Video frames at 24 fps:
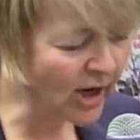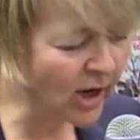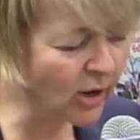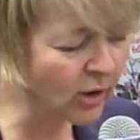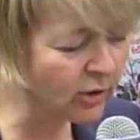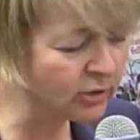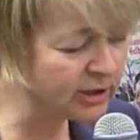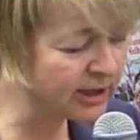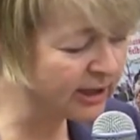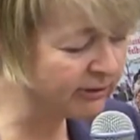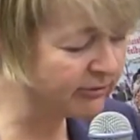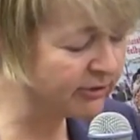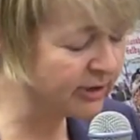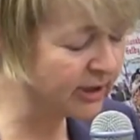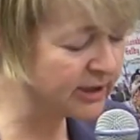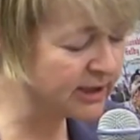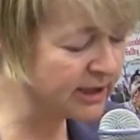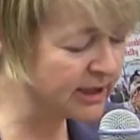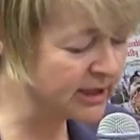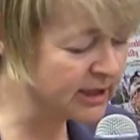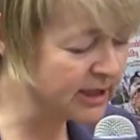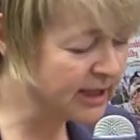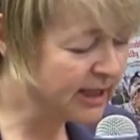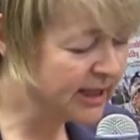Oh, said
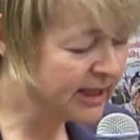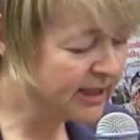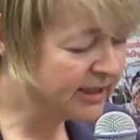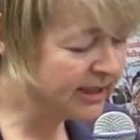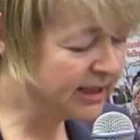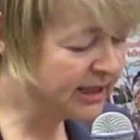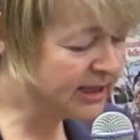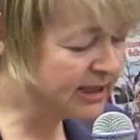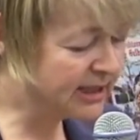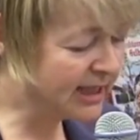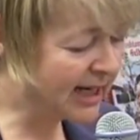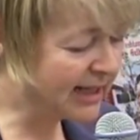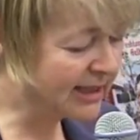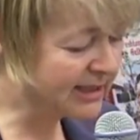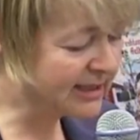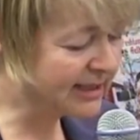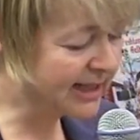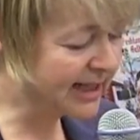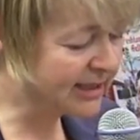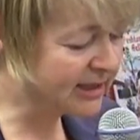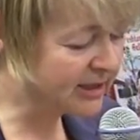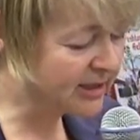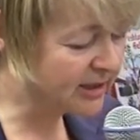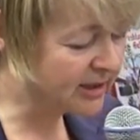Frances, these tiles
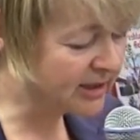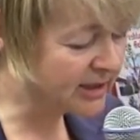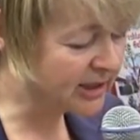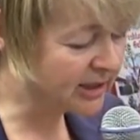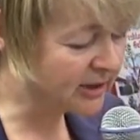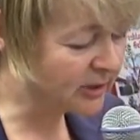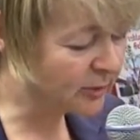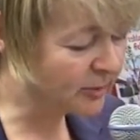get dirty